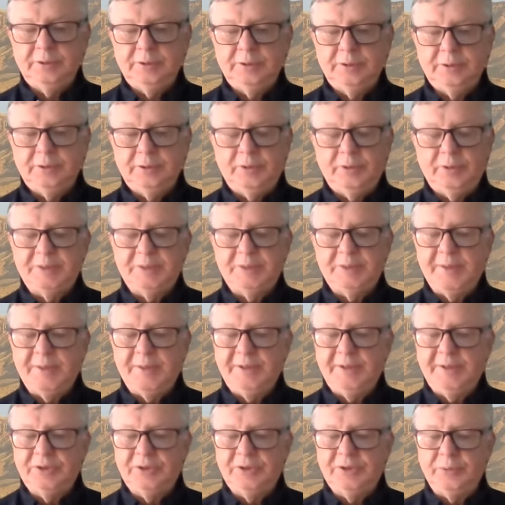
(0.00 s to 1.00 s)
We are
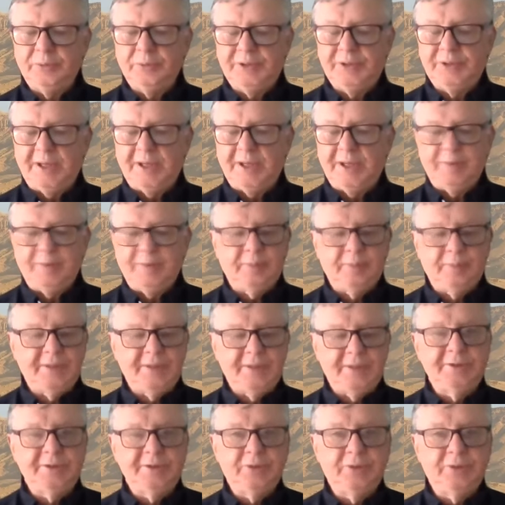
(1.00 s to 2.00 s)
spending some time in
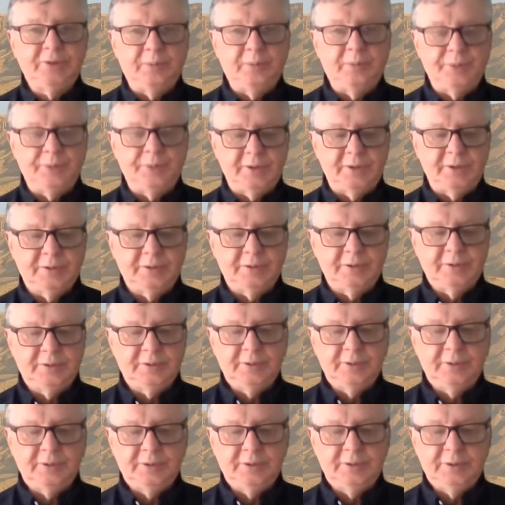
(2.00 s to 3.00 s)
blessed company.
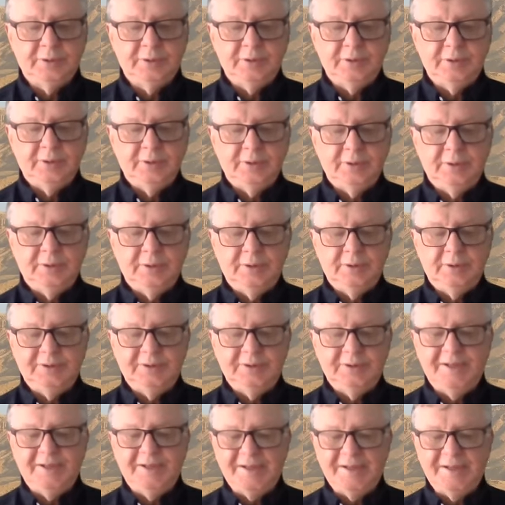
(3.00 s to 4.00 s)

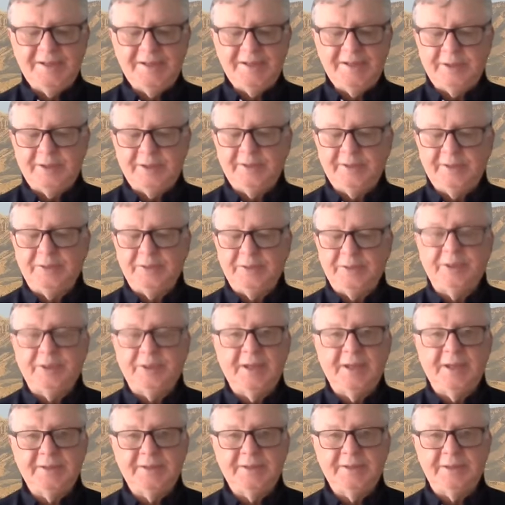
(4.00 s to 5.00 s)
It is an exercise I would
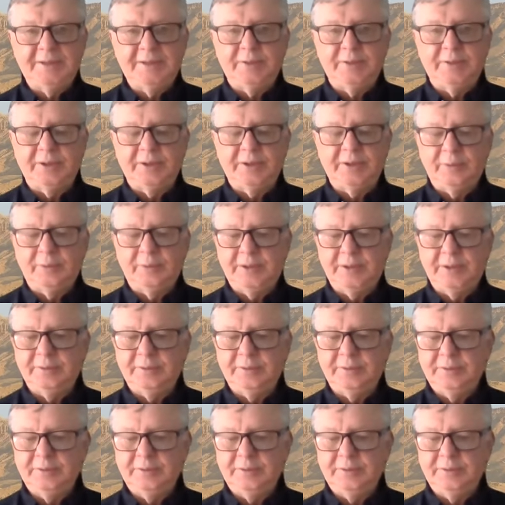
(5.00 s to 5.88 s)
heartily recommend.